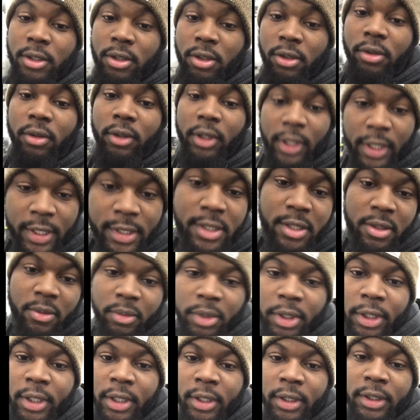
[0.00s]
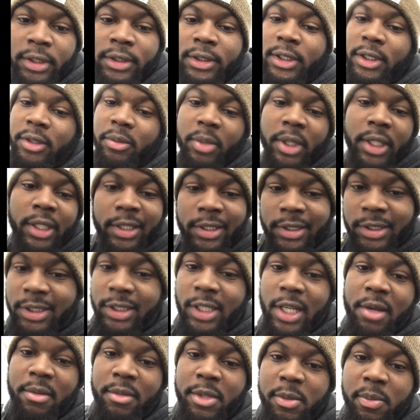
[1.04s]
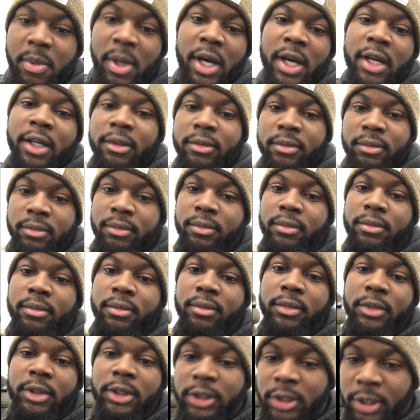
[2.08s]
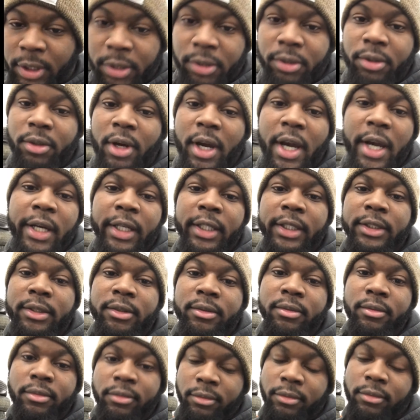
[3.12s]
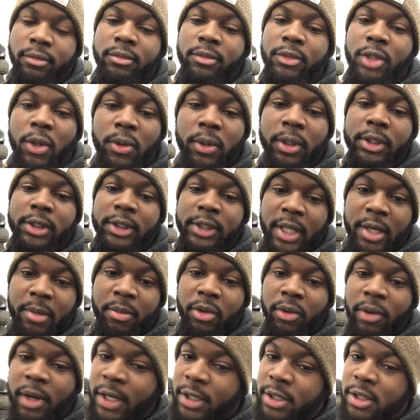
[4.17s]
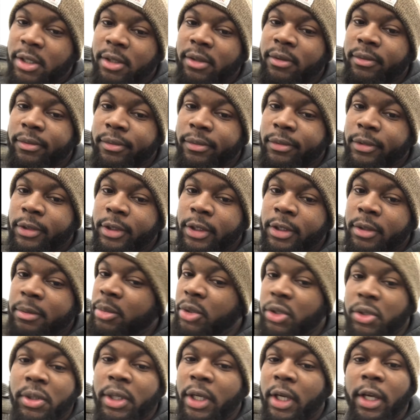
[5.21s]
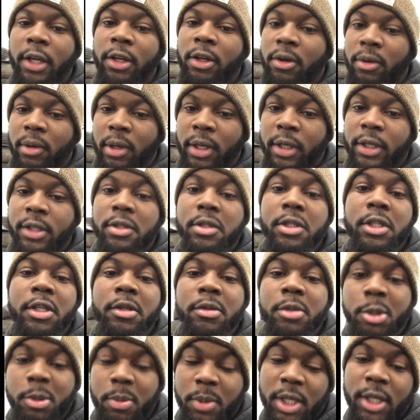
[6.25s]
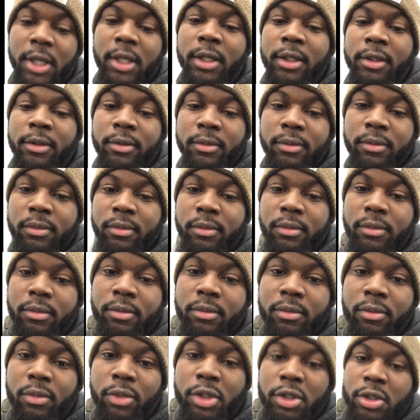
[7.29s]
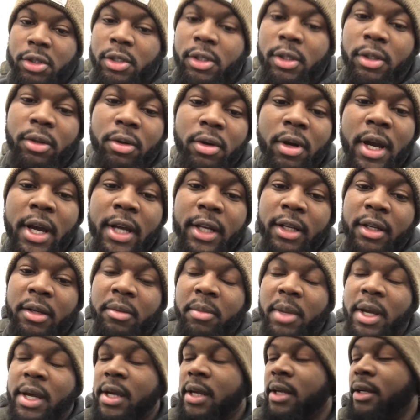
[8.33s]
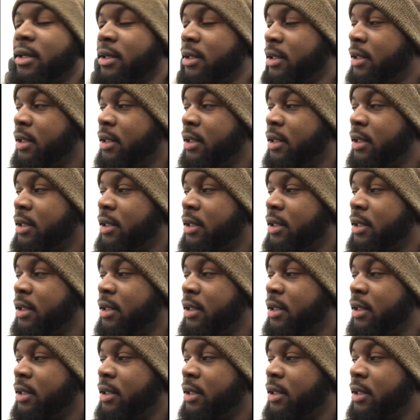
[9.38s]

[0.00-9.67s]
so you can get somewhere instead of being in the same spot, still grinding, going the same direction, but you ain't getting nowhere because you keep spinning what you done grinded and made.